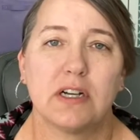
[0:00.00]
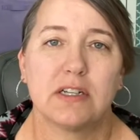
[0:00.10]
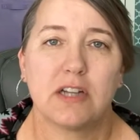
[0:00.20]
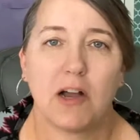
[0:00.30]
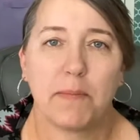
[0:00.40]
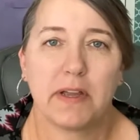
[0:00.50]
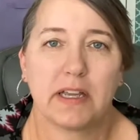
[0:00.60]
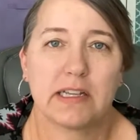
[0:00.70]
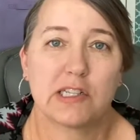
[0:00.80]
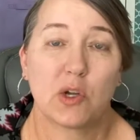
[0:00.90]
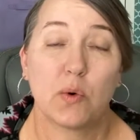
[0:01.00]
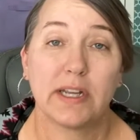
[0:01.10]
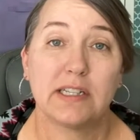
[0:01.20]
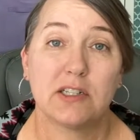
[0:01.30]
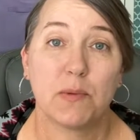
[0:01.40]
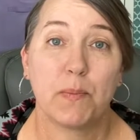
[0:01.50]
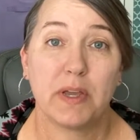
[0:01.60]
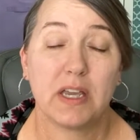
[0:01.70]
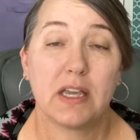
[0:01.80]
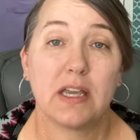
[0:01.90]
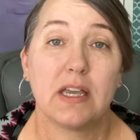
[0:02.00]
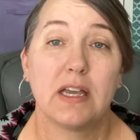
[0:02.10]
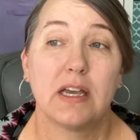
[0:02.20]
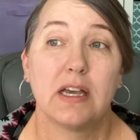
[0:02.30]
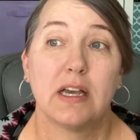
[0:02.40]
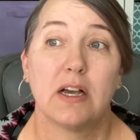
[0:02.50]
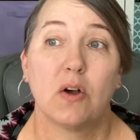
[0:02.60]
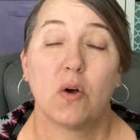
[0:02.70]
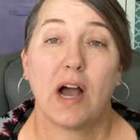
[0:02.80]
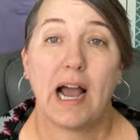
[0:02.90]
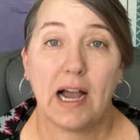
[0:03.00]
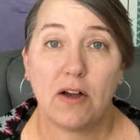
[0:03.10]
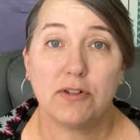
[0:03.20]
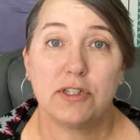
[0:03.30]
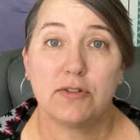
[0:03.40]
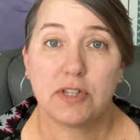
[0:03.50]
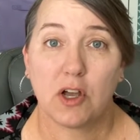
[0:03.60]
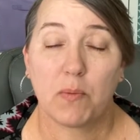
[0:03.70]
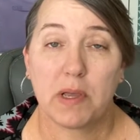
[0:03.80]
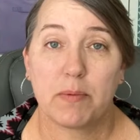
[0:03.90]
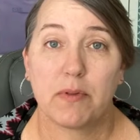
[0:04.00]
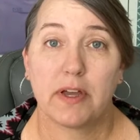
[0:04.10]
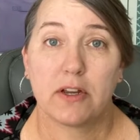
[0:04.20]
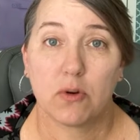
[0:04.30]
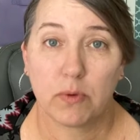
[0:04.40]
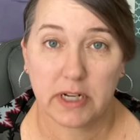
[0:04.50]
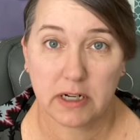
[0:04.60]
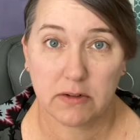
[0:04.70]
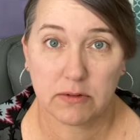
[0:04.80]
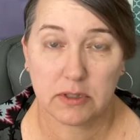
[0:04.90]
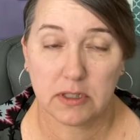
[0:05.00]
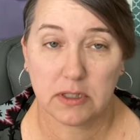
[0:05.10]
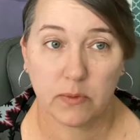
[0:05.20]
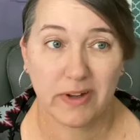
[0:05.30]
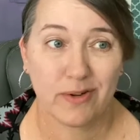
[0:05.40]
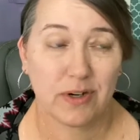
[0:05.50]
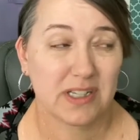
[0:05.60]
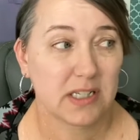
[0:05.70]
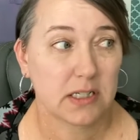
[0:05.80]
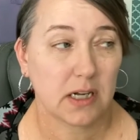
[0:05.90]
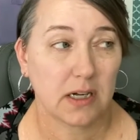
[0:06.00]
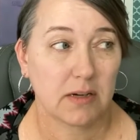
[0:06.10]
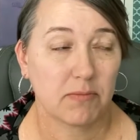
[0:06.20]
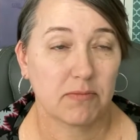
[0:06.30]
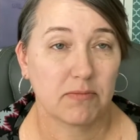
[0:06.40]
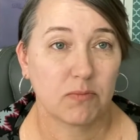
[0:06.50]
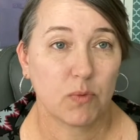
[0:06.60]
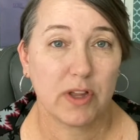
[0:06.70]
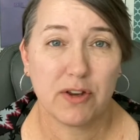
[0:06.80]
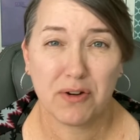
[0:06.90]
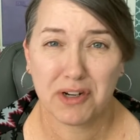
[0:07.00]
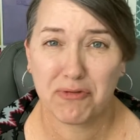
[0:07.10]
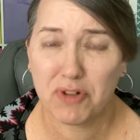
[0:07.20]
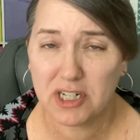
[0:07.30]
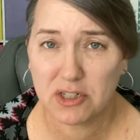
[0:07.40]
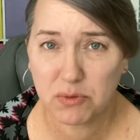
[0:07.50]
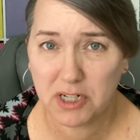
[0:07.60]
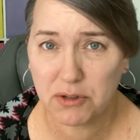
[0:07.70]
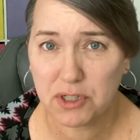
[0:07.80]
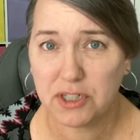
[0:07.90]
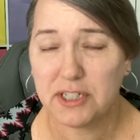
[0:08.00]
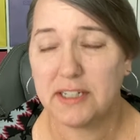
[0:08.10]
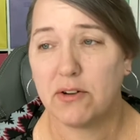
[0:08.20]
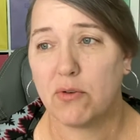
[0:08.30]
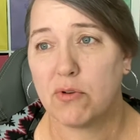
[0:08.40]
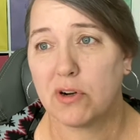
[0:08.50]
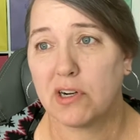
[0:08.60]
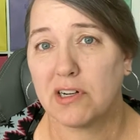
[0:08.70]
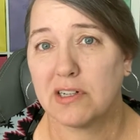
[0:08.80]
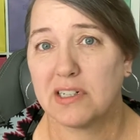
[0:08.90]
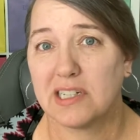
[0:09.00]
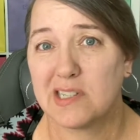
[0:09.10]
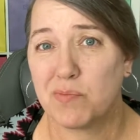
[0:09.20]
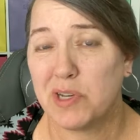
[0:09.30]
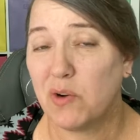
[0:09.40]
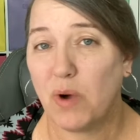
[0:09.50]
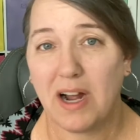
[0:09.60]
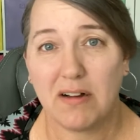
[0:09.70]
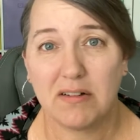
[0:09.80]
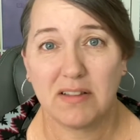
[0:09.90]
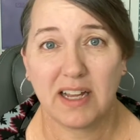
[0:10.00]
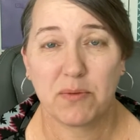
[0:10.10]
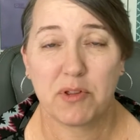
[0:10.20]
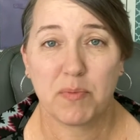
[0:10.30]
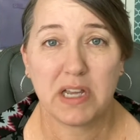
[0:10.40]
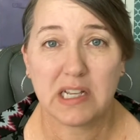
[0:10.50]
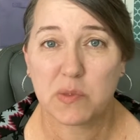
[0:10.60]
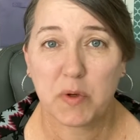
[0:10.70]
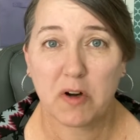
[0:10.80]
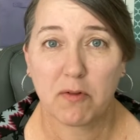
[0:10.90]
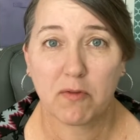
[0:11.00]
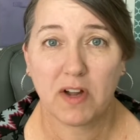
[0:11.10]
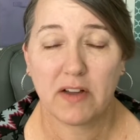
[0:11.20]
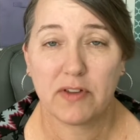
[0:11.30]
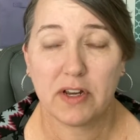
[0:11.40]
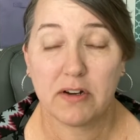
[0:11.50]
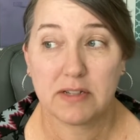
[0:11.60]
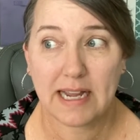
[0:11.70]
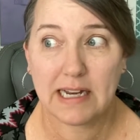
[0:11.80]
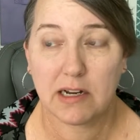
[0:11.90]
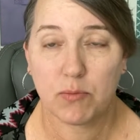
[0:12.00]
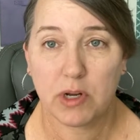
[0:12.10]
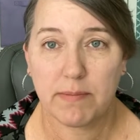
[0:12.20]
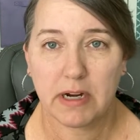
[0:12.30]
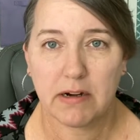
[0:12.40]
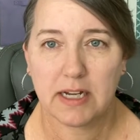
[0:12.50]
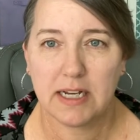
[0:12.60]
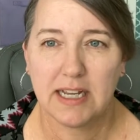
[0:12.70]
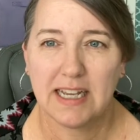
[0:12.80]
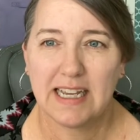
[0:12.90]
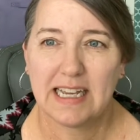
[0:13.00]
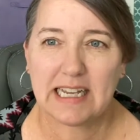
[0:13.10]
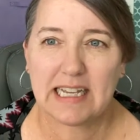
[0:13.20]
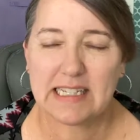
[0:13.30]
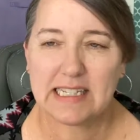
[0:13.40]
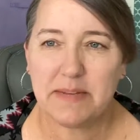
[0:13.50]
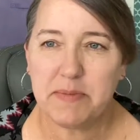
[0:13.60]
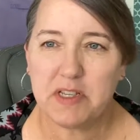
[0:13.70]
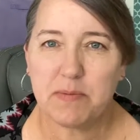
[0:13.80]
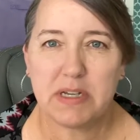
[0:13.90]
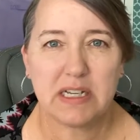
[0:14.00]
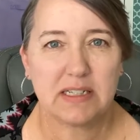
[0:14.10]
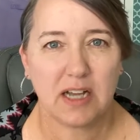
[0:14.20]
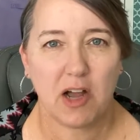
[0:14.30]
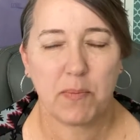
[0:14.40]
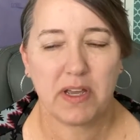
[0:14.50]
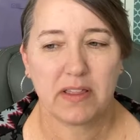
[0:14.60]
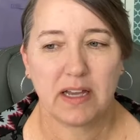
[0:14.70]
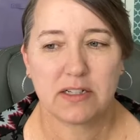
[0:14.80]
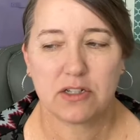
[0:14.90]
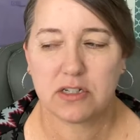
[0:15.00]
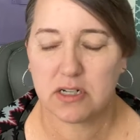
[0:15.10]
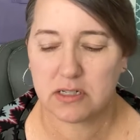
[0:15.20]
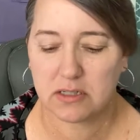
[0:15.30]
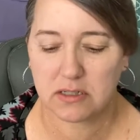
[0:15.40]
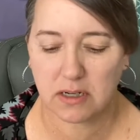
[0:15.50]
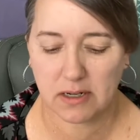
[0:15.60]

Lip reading: topic is going to be how do you tell people that you're widowed? Whether you're in fresh widowhood or it's been a while, like with me, it's been over 5 years and I'm remarried. It seems to be a topic that's just